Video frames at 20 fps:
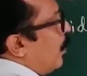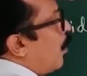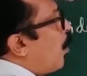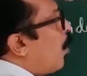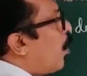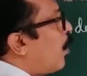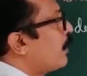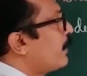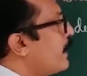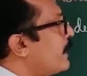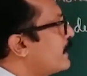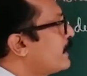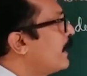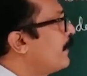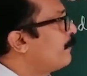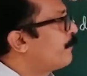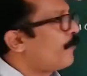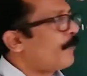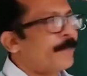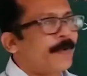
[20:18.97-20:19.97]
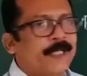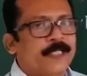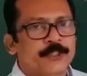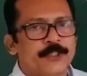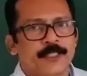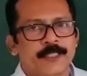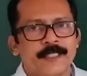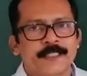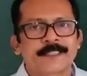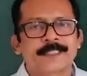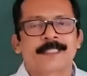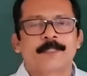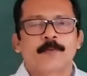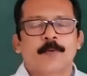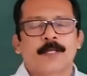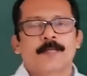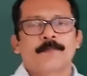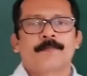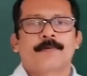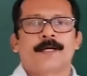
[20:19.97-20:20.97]
All this information is
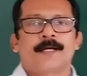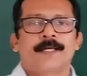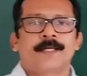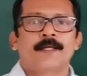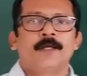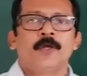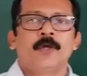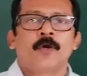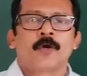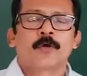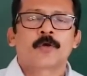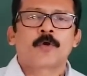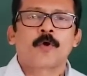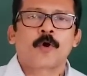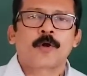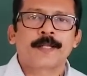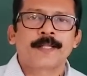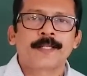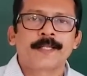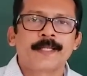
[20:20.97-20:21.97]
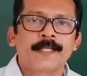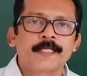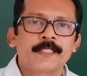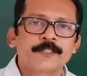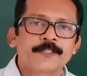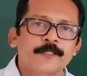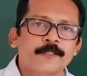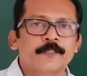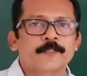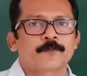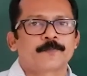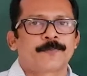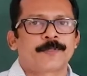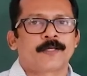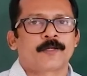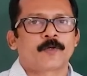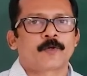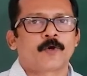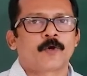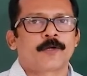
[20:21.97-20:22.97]
given by coordination sphere,
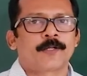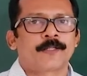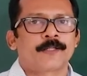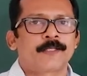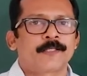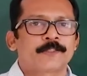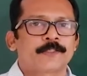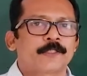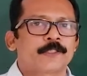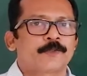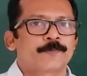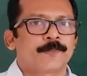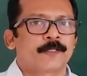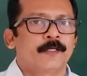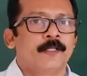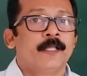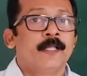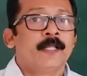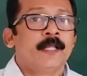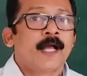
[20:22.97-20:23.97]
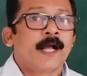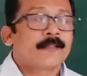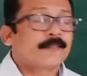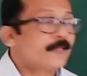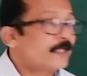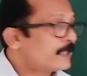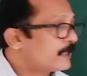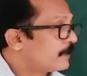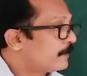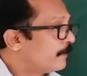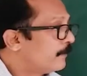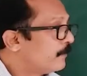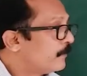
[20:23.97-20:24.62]
coordination sphere. And these